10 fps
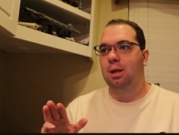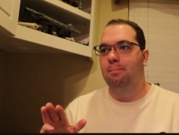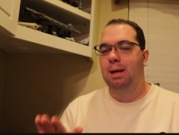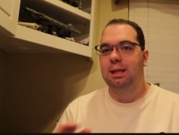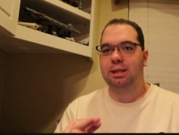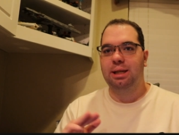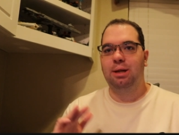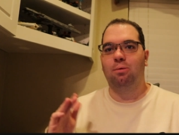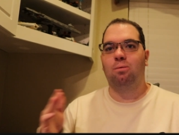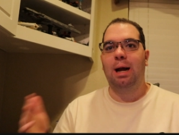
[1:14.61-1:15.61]
basically
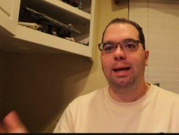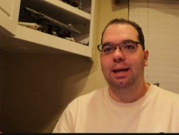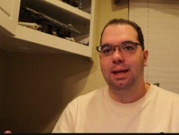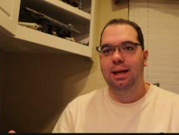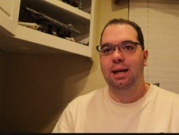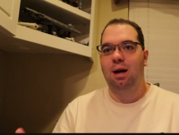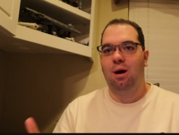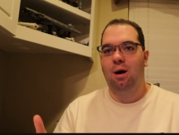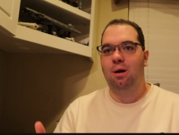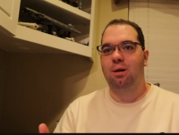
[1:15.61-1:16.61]
ranking
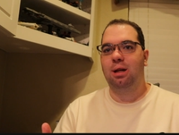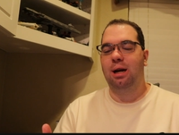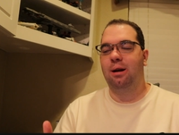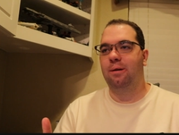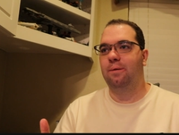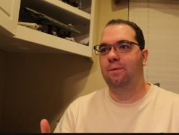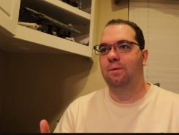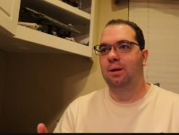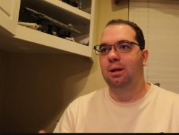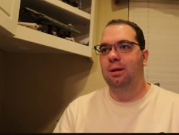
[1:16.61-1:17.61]
all of